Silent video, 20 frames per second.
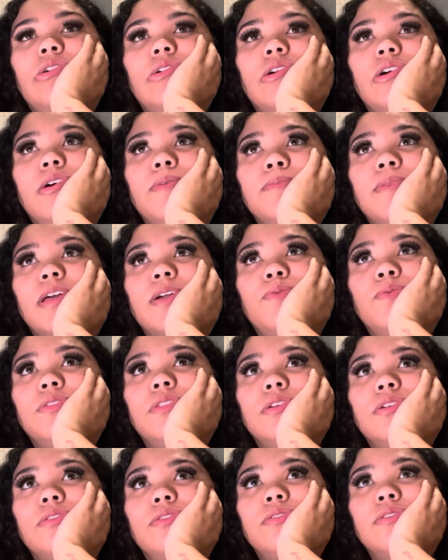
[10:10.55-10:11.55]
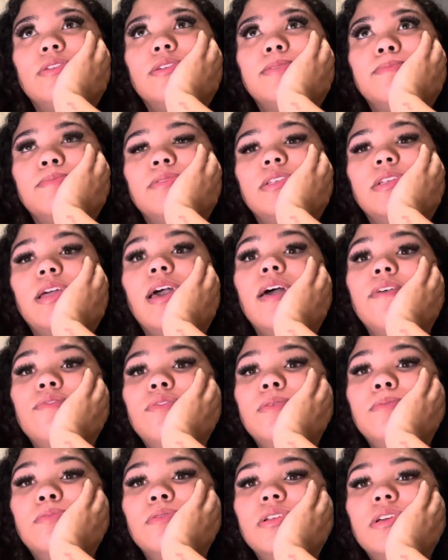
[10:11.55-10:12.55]
like with the cramps and
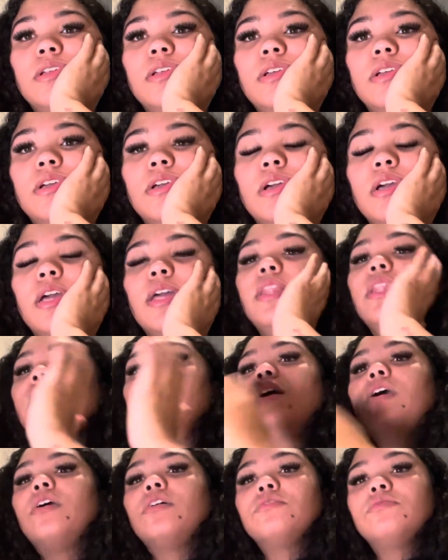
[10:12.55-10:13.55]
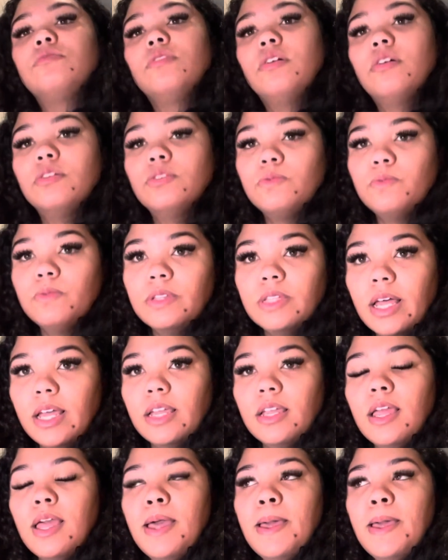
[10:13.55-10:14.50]
heavy bleeding, and then it also helps with like